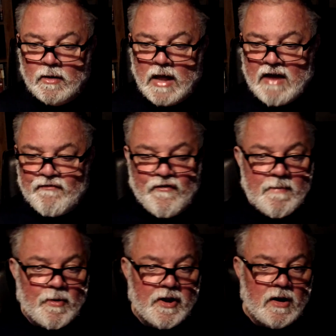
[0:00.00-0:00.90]

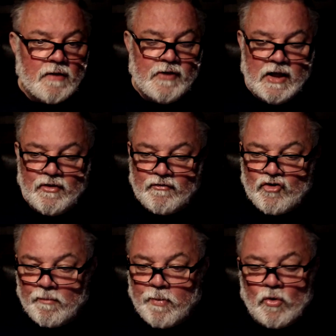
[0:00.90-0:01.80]
Everybody loved Edith.
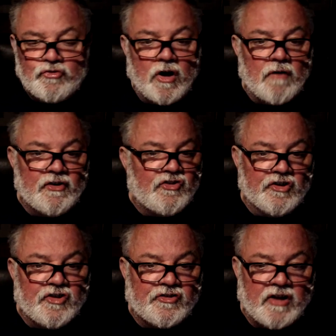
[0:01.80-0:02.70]
Paul Jarvis, you're
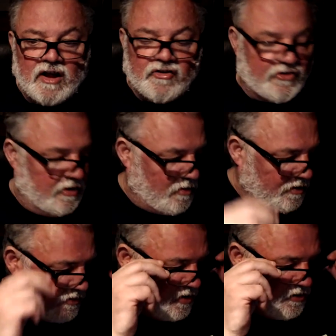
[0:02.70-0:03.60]
just like Sue,
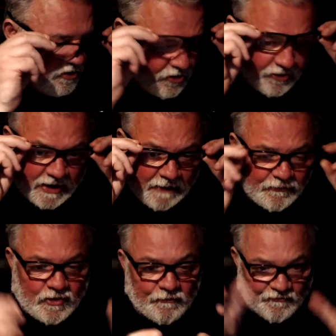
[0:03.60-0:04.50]
aren't you? You just have
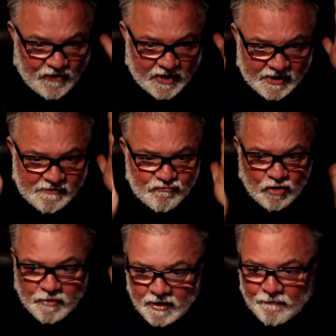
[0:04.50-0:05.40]
to freaking
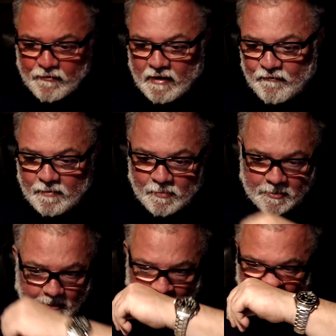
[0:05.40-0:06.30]
ruin it for
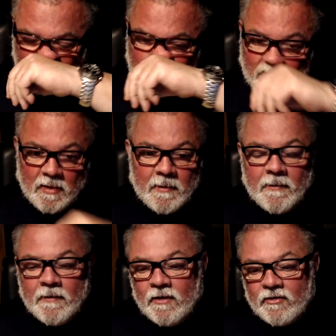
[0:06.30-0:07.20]
everybody.
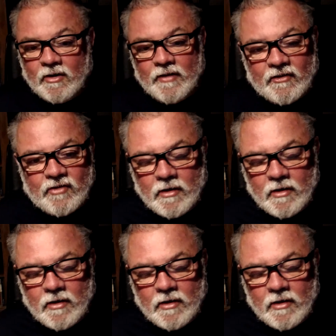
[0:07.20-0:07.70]
So that's